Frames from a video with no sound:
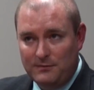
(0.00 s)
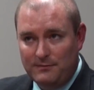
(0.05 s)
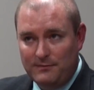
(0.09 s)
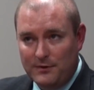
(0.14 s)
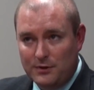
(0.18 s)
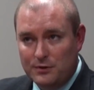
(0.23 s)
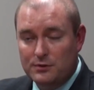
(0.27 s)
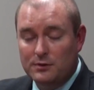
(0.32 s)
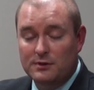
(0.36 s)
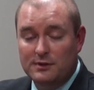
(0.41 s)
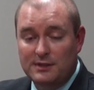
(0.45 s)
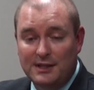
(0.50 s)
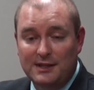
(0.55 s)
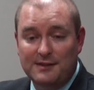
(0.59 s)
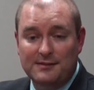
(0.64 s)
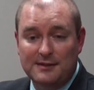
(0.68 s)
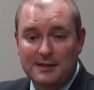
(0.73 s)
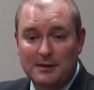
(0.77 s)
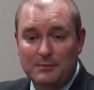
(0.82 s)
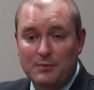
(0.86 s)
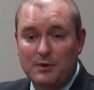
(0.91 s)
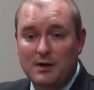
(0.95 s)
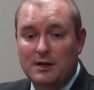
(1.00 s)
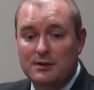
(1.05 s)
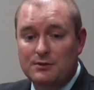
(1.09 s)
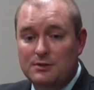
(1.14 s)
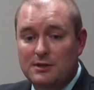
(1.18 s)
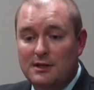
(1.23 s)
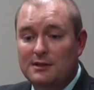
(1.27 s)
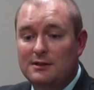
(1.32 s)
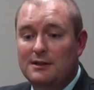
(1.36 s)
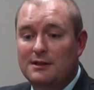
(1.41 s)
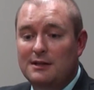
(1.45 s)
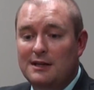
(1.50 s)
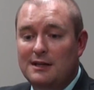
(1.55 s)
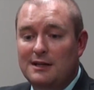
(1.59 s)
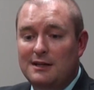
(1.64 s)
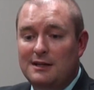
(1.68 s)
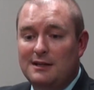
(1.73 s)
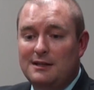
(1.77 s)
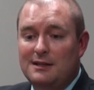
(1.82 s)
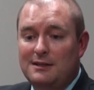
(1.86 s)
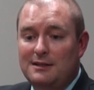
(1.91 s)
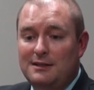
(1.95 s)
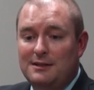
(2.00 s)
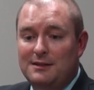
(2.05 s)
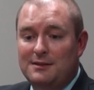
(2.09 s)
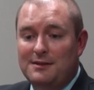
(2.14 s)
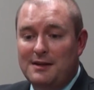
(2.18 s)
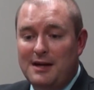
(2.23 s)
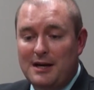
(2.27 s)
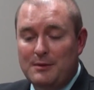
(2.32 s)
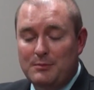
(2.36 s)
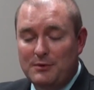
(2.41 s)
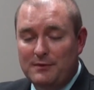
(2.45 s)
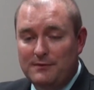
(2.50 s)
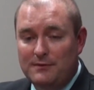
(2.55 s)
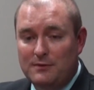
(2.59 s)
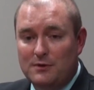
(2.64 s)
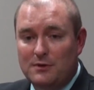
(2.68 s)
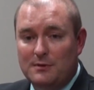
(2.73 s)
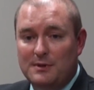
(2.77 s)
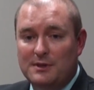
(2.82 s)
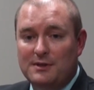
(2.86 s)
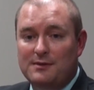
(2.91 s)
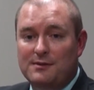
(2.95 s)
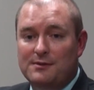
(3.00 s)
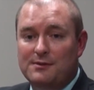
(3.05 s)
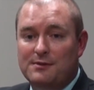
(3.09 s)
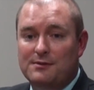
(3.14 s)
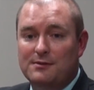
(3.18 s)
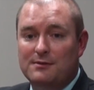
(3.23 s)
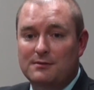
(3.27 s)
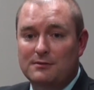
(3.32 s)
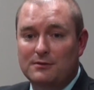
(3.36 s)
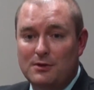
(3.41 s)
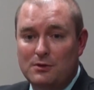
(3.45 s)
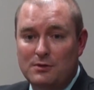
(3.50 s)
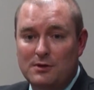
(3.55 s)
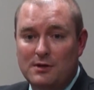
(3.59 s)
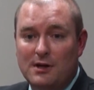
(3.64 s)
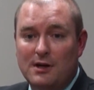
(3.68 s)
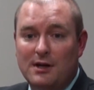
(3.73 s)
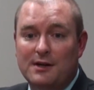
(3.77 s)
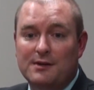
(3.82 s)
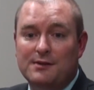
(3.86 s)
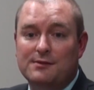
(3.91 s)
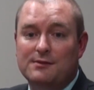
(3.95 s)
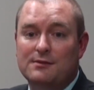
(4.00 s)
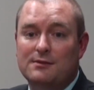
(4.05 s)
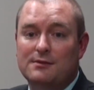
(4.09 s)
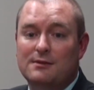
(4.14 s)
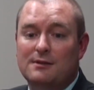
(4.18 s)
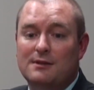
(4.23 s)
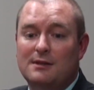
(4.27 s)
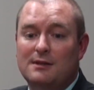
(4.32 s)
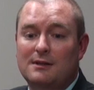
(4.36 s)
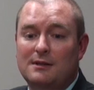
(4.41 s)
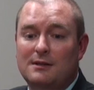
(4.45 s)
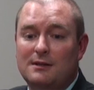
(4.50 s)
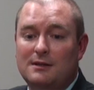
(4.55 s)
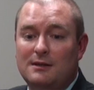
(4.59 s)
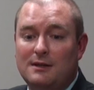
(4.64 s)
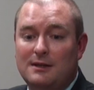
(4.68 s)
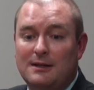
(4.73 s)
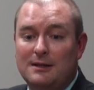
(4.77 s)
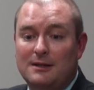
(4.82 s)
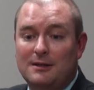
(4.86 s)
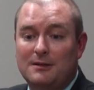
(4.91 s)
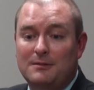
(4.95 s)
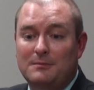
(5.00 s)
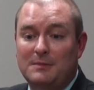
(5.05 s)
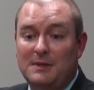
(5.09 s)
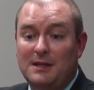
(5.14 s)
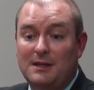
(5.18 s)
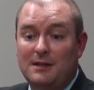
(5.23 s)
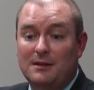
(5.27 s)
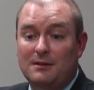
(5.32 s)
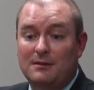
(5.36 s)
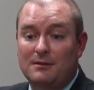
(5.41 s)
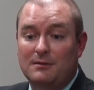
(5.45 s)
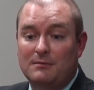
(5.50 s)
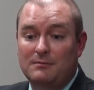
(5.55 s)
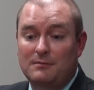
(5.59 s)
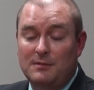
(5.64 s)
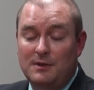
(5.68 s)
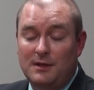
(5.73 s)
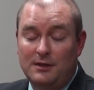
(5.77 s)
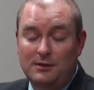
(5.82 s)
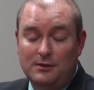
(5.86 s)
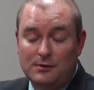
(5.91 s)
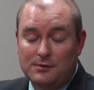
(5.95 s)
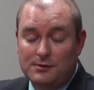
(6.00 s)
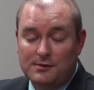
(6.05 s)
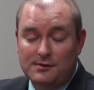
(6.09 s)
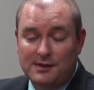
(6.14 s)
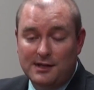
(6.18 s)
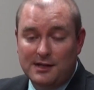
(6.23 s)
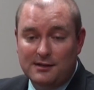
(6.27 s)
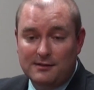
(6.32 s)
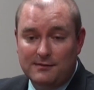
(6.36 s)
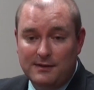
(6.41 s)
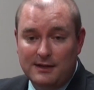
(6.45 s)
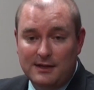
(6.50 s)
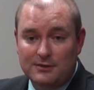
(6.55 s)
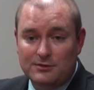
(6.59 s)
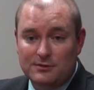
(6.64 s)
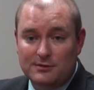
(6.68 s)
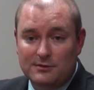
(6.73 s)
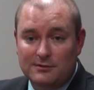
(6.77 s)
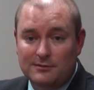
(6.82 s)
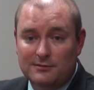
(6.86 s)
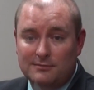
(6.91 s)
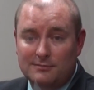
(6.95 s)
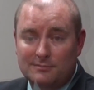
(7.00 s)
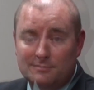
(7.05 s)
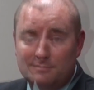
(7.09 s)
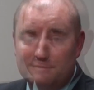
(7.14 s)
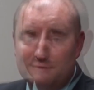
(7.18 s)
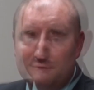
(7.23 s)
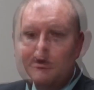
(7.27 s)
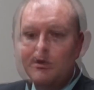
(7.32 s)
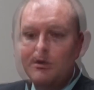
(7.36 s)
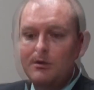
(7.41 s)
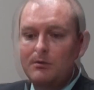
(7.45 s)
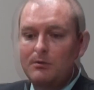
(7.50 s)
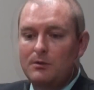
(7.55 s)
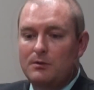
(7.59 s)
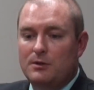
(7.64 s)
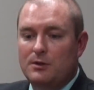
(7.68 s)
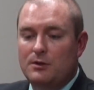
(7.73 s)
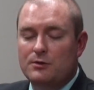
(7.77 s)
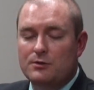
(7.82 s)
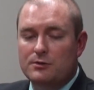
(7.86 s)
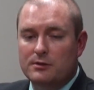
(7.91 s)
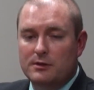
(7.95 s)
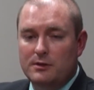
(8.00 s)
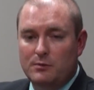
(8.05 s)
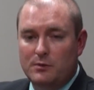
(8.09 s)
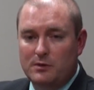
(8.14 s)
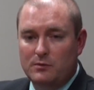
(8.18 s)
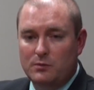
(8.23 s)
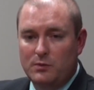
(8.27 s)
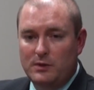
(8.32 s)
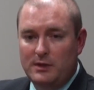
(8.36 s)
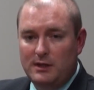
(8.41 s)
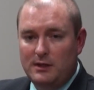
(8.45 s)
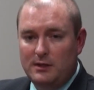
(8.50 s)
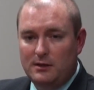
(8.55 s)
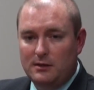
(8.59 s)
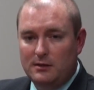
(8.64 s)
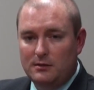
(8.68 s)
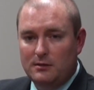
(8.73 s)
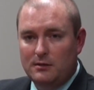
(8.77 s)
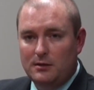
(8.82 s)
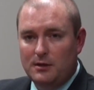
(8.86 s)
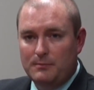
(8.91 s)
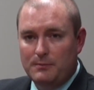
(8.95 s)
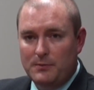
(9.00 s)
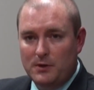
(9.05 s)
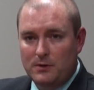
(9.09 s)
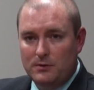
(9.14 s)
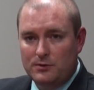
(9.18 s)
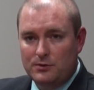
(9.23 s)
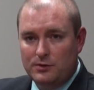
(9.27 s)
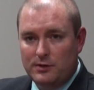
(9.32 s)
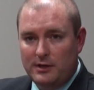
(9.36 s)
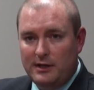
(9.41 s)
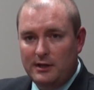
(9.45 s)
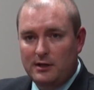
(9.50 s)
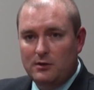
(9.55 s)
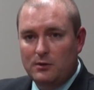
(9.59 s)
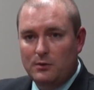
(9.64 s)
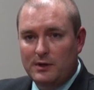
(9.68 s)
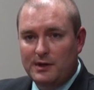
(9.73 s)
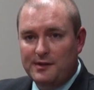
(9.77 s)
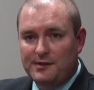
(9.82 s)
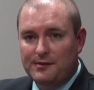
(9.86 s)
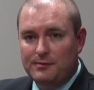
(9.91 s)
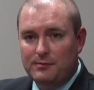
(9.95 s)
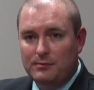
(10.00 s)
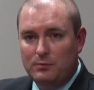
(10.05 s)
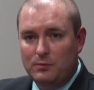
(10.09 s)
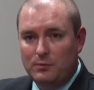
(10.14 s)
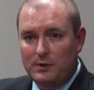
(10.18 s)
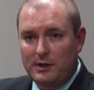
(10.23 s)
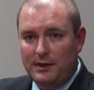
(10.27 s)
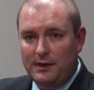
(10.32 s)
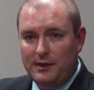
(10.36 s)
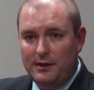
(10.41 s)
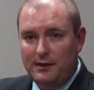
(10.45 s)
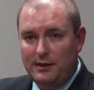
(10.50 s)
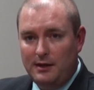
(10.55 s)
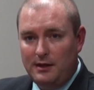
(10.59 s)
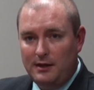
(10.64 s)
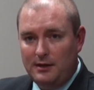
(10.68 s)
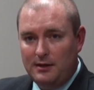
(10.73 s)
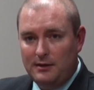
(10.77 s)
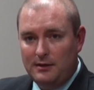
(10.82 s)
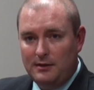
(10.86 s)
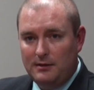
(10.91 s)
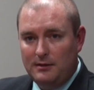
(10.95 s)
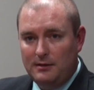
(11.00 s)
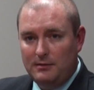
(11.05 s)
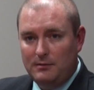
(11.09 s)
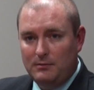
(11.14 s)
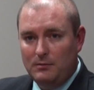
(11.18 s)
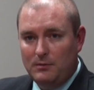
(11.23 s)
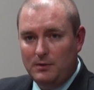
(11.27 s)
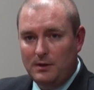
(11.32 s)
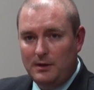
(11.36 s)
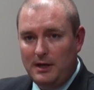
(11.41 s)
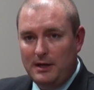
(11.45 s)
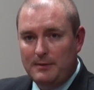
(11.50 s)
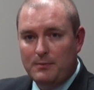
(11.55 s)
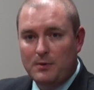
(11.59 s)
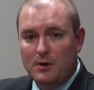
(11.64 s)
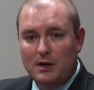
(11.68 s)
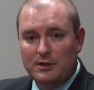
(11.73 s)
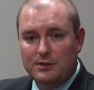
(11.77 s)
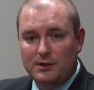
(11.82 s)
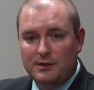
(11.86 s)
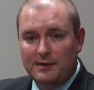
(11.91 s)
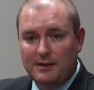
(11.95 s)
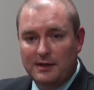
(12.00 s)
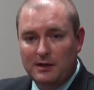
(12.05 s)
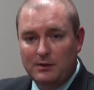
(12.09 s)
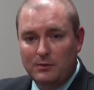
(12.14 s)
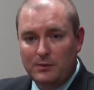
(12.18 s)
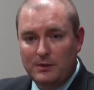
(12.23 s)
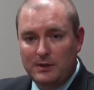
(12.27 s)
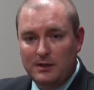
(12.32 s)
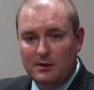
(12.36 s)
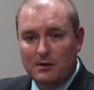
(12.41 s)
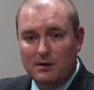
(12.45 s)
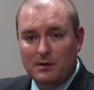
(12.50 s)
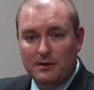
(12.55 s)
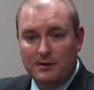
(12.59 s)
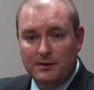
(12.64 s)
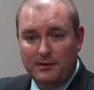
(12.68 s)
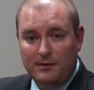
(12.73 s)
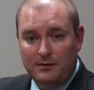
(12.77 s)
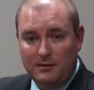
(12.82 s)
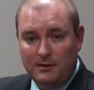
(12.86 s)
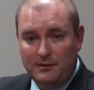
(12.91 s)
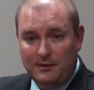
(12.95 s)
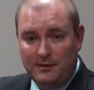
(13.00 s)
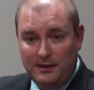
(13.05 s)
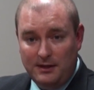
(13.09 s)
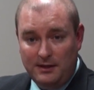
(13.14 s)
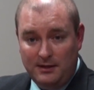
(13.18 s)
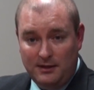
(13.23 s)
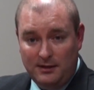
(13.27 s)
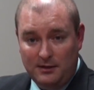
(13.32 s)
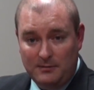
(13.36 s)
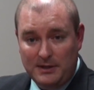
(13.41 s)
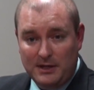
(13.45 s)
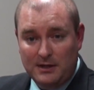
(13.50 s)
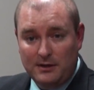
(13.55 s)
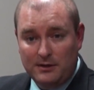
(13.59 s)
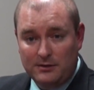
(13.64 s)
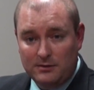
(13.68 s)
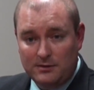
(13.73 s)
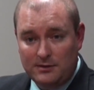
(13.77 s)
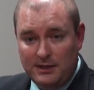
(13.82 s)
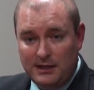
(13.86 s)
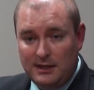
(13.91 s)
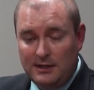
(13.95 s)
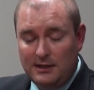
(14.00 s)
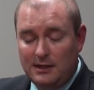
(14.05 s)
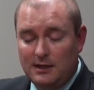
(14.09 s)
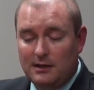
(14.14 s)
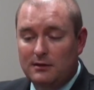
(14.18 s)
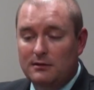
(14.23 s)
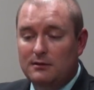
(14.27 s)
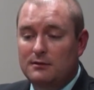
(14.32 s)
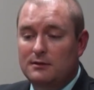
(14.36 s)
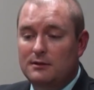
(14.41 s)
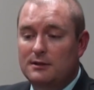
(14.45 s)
virtual desktop project, is high performance, low cost, and end user satisfaction. Usually when we approach AOS with a project that we are thinking about undertaking,